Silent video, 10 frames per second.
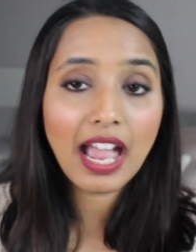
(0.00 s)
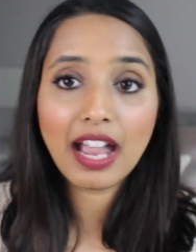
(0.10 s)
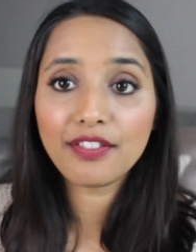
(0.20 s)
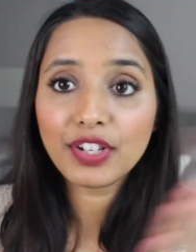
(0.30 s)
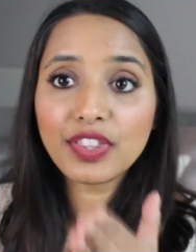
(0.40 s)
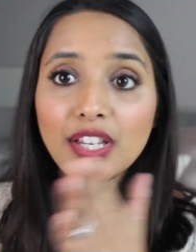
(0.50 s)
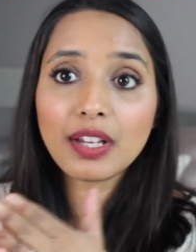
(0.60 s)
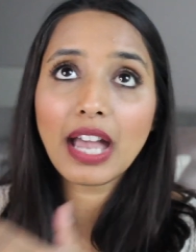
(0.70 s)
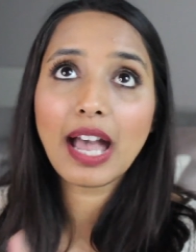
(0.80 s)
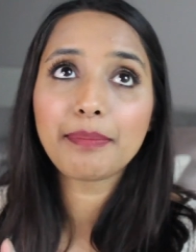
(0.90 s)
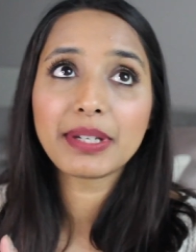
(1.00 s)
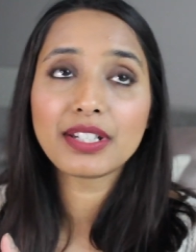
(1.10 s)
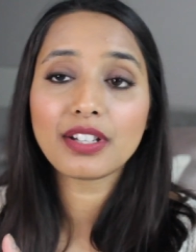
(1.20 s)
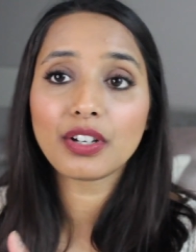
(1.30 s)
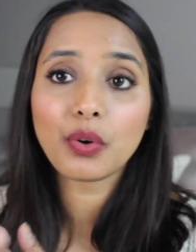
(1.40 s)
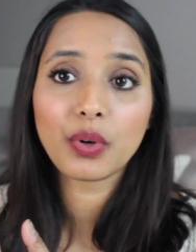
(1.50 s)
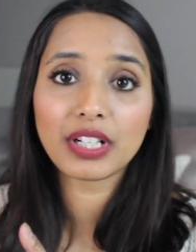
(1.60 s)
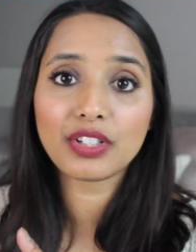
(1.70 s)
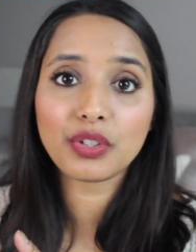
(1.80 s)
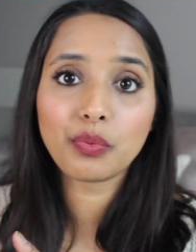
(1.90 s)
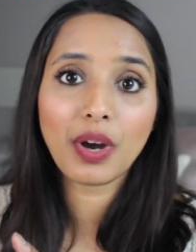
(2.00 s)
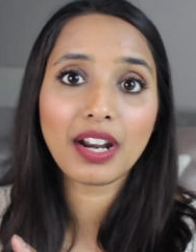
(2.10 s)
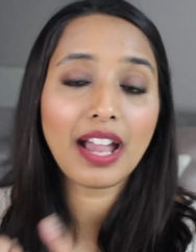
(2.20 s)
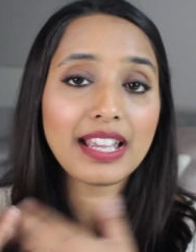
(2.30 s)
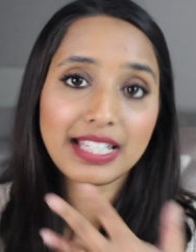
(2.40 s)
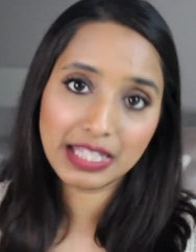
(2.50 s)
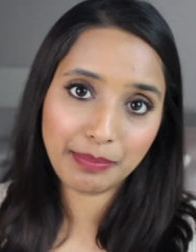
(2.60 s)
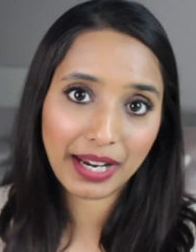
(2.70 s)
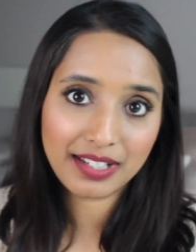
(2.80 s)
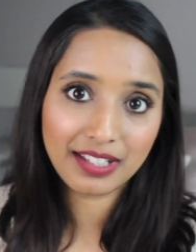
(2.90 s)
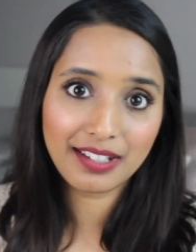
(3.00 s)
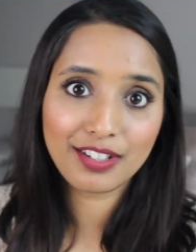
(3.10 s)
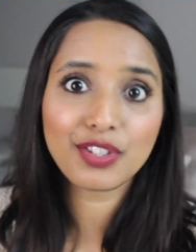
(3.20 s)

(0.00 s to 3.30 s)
everything happened according to what I expected.